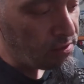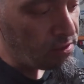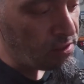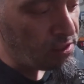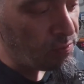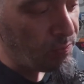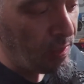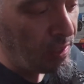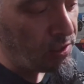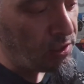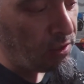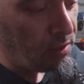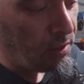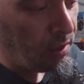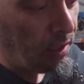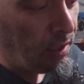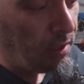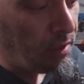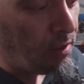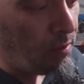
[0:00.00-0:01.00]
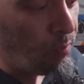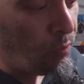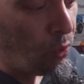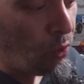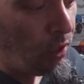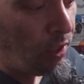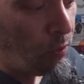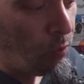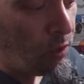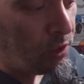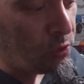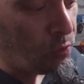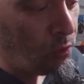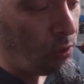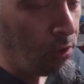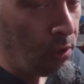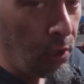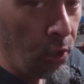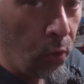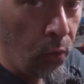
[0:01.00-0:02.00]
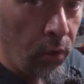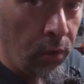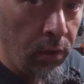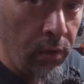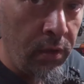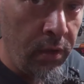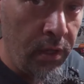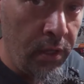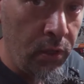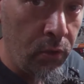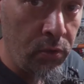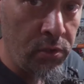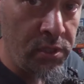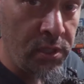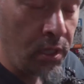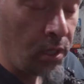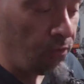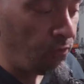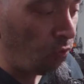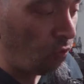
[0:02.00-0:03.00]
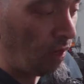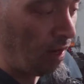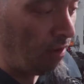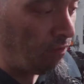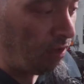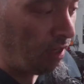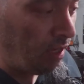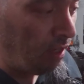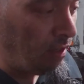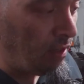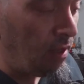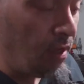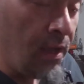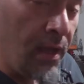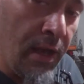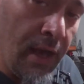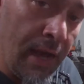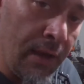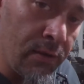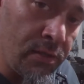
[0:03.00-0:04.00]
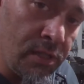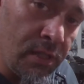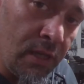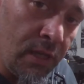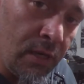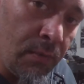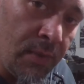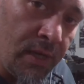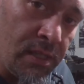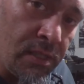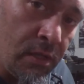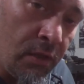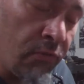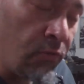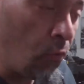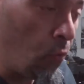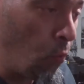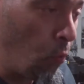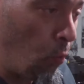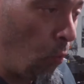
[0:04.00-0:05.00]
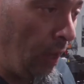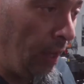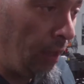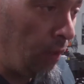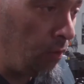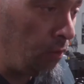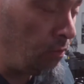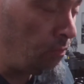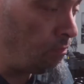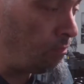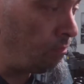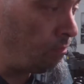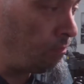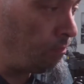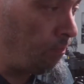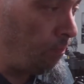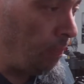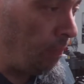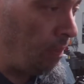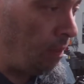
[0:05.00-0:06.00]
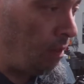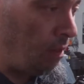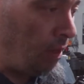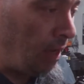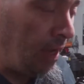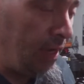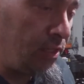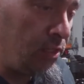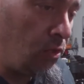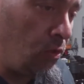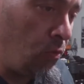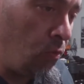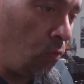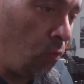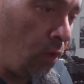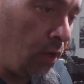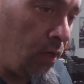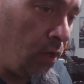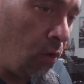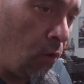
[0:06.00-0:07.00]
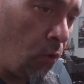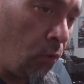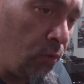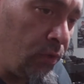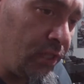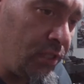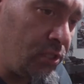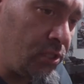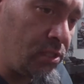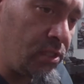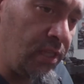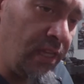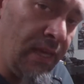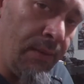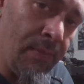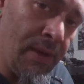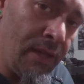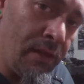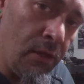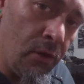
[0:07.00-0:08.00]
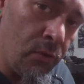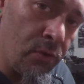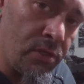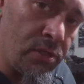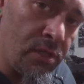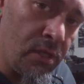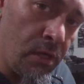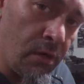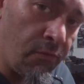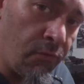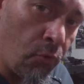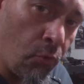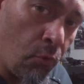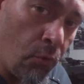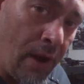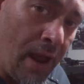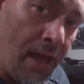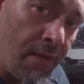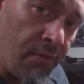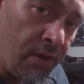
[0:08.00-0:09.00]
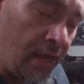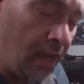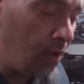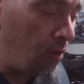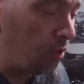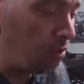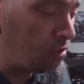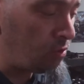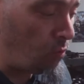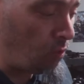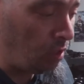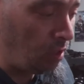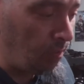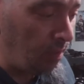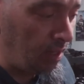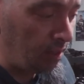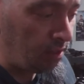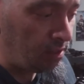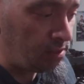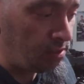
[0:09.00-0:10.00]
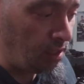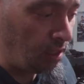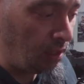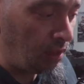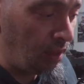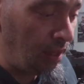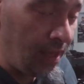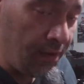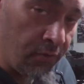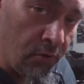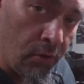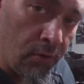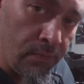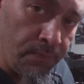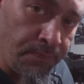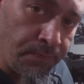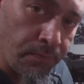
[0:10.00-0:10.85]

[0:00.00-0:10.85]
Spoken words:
suspension link point, which will lower your center of gravity. I was thinking to myself, well, I don't want to only just keep my lower center of gravity, I also want to make this thing level.